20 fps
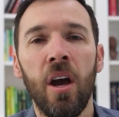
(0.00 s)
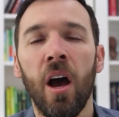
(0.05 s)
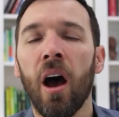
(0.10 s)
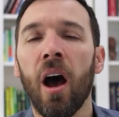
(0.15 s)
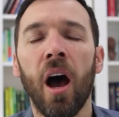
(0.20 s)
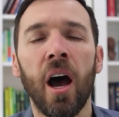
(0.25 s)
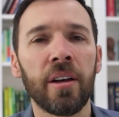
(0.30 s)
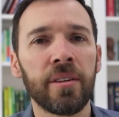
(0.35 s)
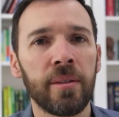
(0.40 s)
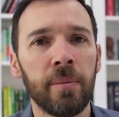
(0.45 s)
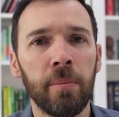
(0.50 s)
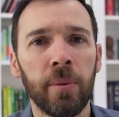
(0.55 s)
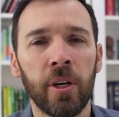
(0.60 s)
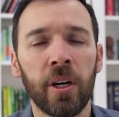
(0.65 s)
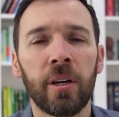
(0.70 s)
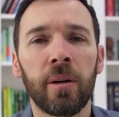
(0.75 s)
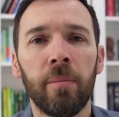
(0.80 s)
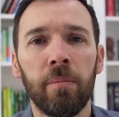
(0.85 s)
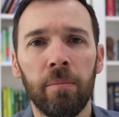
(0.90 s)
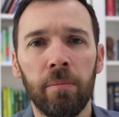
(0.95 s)
Awesome
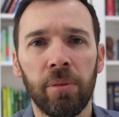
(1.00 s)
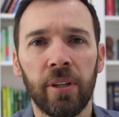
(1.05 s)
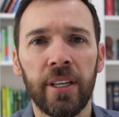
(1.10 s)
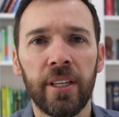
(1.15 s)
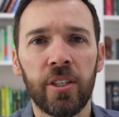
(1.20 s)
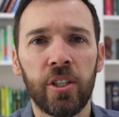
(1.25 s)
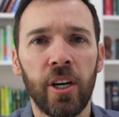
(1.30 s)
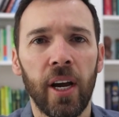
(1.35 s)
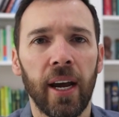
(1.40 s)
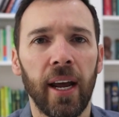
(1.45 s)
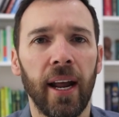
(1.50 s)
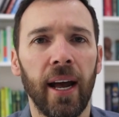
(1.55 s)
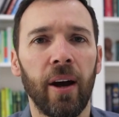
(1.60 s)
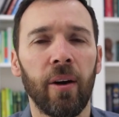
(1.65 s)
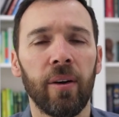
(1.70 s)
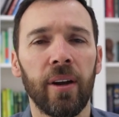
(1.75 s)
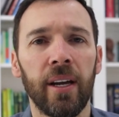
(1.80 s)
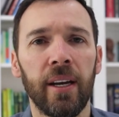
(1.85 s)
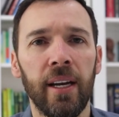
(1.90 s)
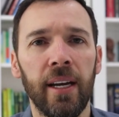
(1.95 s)
book. Please check it
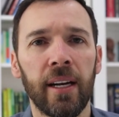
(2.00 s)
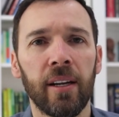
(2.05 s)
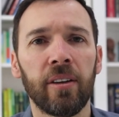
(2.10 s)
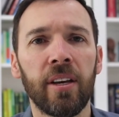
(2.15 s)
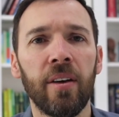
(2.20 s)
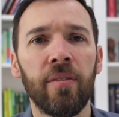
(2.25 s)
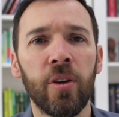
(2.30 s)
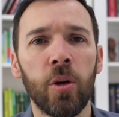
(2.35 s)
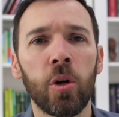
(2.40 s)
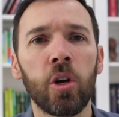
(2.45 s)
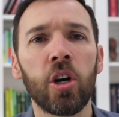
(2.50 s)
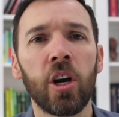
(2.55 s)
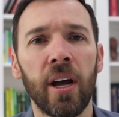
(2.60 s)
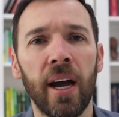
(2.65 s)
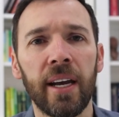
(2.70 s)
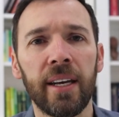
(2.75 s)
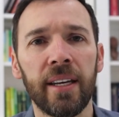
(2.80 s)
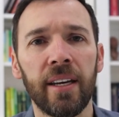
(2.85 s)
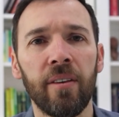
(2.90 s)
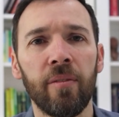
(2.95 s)
out. It'll give you a good
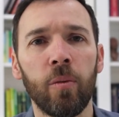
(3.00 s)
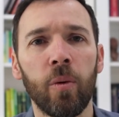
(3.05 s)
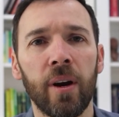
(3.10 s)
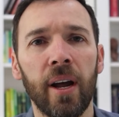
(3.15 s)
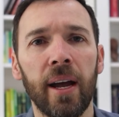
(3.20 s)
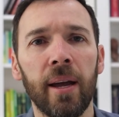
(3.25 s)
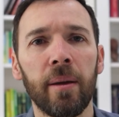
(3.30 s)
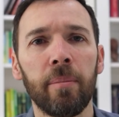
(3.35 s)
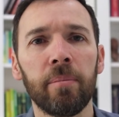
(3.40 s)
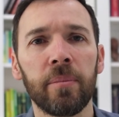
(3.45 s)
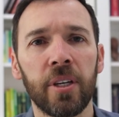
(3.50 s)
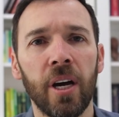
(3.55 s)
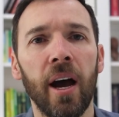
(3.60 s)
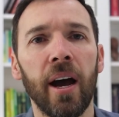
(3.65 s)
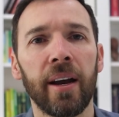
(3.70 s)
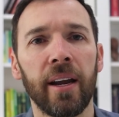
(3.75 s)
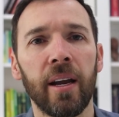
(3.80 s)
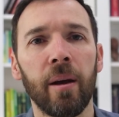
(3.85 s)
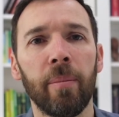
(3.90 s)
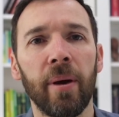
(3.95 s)
idea of what I'm
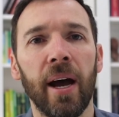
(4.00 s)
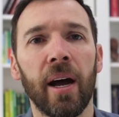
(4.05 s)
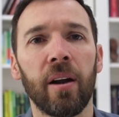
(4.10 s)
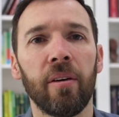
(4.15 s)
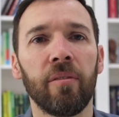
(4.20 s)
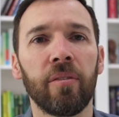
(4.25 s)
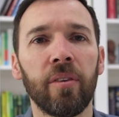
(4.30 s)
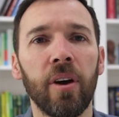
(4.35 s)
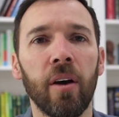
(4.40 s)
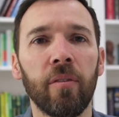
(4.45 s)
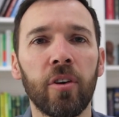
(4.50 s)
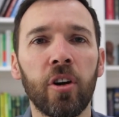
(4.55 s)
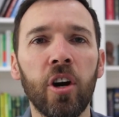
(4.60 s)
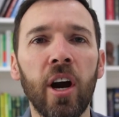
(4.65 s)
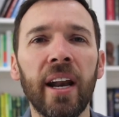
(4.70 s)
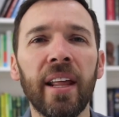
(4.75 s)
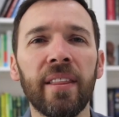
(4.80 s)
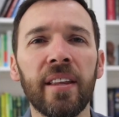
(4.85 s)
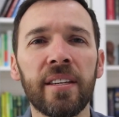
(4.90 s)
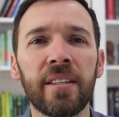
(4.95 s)
talking about, of
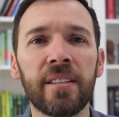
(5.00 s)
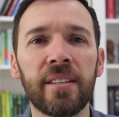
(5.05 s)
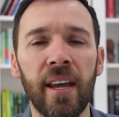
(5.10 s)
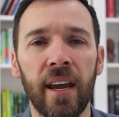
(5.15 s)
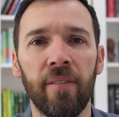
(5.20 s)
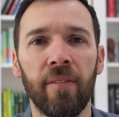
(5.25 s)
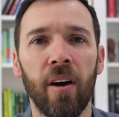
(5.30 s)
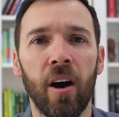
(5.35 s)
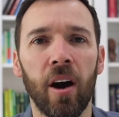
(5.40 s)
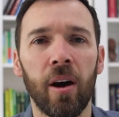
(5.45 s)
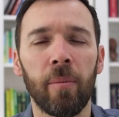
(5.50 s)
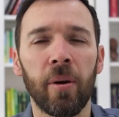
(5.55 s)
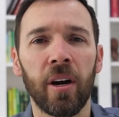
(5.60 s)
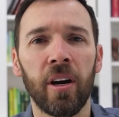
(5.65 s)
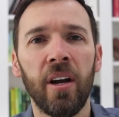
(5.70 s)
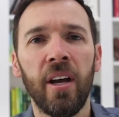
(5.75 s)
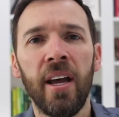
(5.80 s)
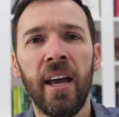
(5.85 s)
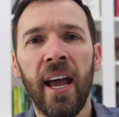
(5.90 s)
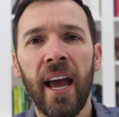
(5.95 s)
creating this safe
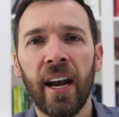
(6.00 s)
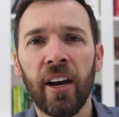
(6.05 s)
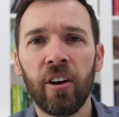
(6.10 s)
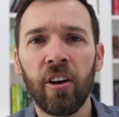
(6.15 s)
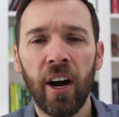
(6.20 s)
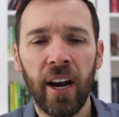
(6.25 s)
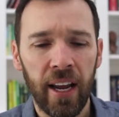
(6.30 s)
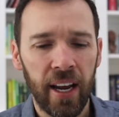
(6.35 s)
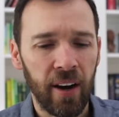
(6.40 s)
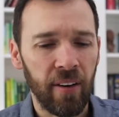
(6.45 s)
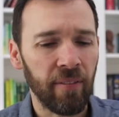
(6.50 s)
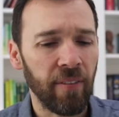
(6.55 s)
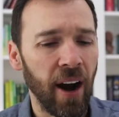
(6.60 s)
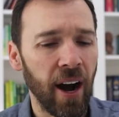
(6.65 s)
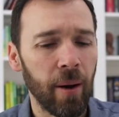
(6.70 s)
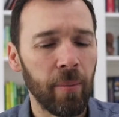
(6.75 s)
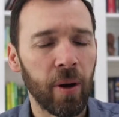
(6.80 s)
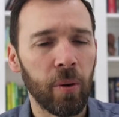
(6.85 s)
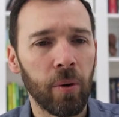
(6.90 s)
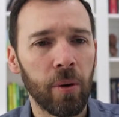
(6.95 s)
harbor and creating an
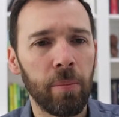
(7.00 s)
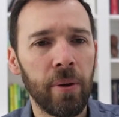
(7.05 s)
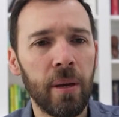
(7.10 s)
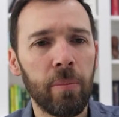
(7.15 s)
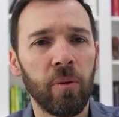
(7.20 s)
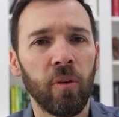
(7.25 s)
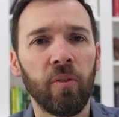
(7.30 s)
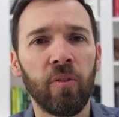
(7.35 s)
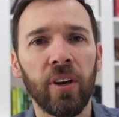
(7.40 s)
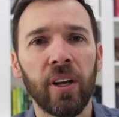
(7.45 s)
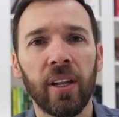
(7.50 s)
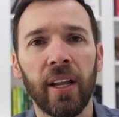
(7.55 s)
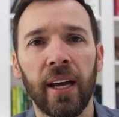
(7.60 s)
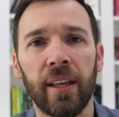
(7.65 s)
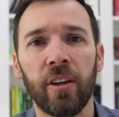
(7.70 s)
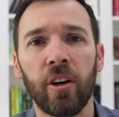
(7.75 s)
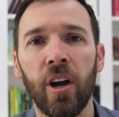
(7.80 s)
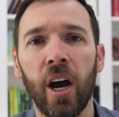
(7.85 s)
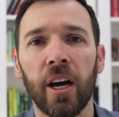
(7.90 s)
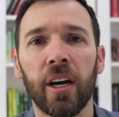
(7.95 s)
environment where people feel
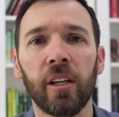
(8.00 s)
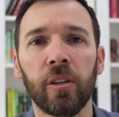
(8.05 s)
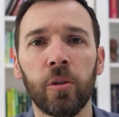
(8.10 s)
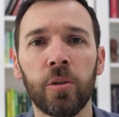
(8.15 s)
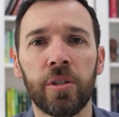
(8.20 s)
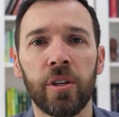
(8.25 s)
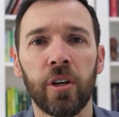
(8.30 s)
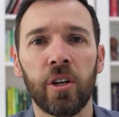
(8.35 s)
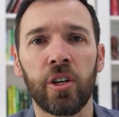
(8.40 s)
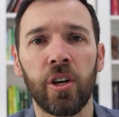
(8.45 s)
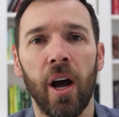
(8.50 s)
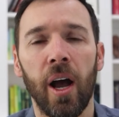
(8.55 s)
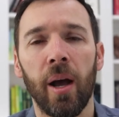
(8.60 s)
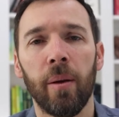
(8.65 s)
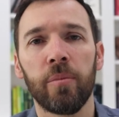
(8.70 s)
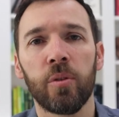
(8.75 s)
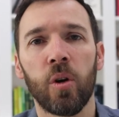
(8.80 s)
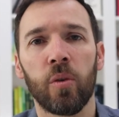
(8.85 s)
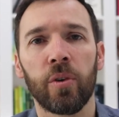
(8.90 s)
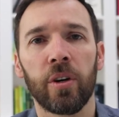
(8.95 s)
like they're not going to lose their
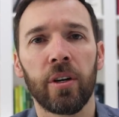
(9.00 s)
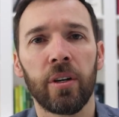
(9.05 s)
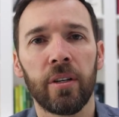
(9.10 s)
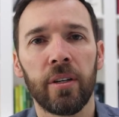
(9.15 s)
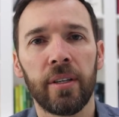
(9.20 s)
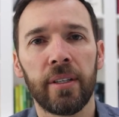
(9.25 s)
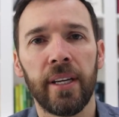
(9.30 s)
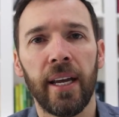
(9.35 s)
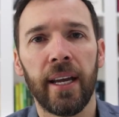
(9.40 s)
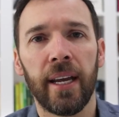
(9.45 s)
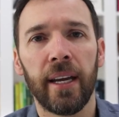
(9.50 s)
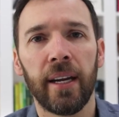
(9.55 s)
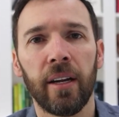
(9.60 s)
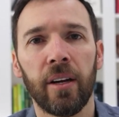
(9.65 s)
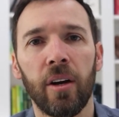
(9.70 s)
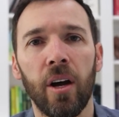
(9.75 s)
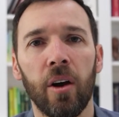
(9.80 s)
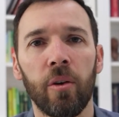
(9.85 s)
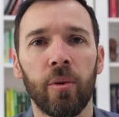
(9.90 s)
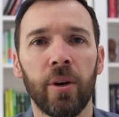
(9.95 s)
jobs over taking
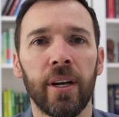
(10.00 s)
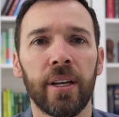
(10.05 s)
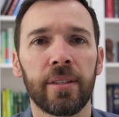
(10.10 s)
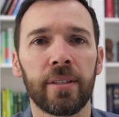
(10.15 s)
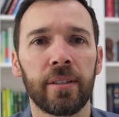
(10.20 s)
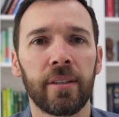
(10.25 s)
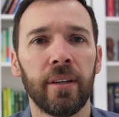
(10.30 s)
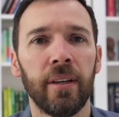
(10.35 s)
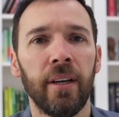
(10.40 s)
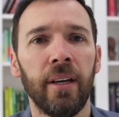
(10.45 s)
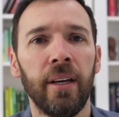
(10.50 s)
a risk.